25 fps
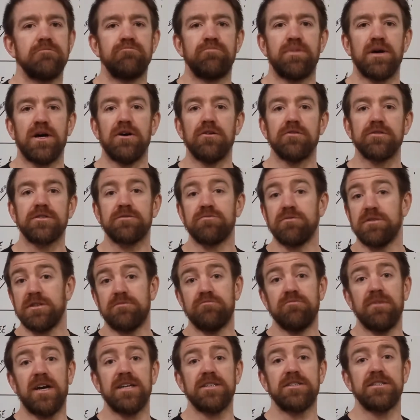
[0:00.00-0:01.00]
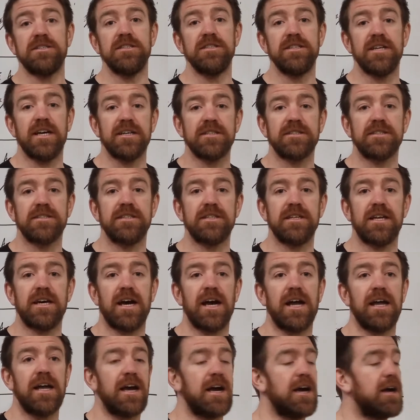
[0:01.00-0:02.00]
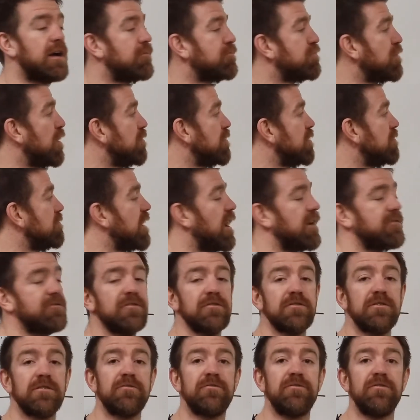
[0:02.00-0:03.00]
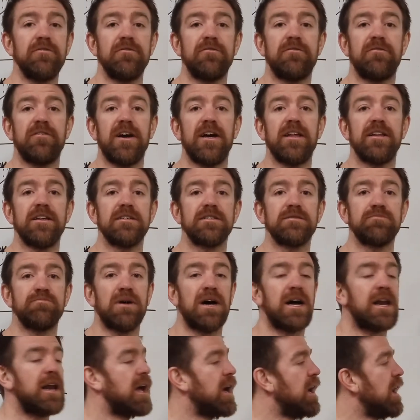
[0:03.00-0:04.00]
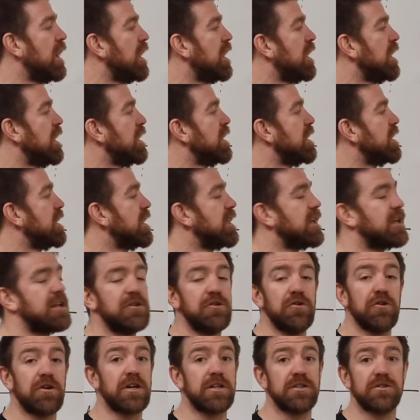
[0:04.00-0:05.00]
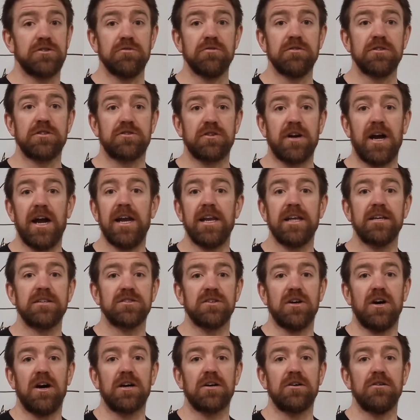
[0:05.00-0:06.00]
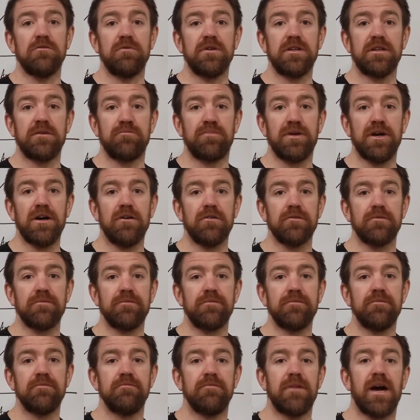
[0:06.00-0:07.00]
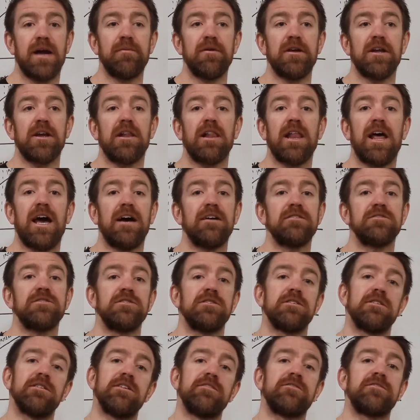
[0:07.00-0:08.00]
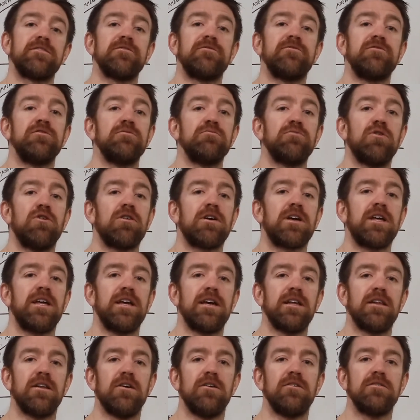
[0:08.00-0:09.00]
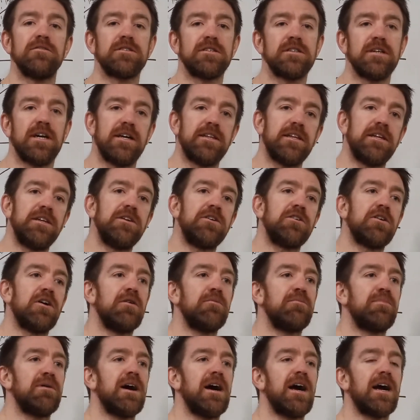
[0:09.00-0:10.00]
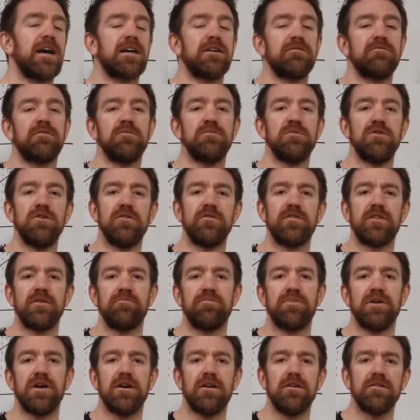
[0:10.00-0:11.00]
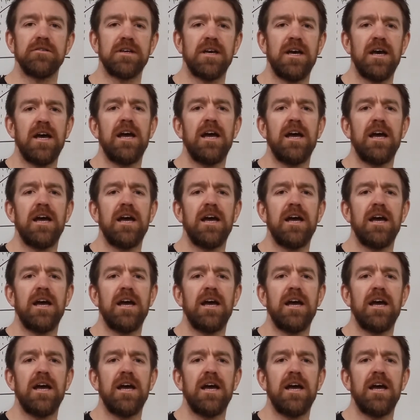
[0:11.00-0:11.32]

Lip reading: Belts we mentioned yesterday and probably ruffled a few feathers, but you could do a training cycle with a belt. maybe it allows you to lift a few more kilos, and then you go back and remove the belt,